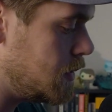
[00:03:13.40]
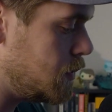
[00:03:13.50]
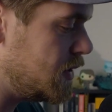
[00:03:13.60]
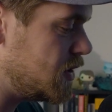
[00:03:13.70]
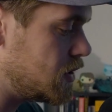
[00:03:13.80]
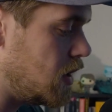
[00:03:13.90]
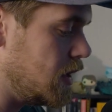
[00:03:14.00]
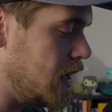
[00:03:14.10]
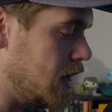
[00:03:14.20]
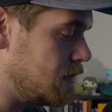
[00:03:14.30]
We just
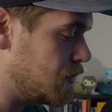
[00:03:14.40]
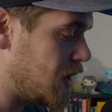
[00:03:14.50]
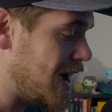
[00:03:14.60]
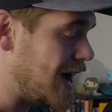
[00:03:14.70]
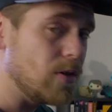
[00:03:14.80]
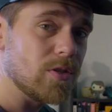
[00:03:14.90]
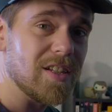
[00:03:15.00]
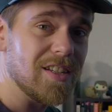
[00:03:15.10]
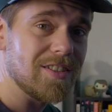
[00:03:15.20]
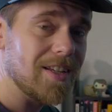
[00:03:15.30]
got our
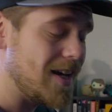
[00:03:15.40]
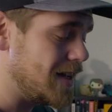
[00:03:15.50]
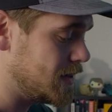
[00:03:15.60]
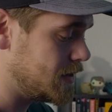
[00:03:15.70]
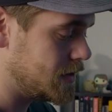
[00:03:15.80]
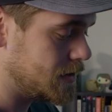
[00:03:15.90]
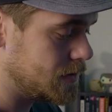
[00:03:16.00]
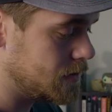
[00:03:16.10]
houses and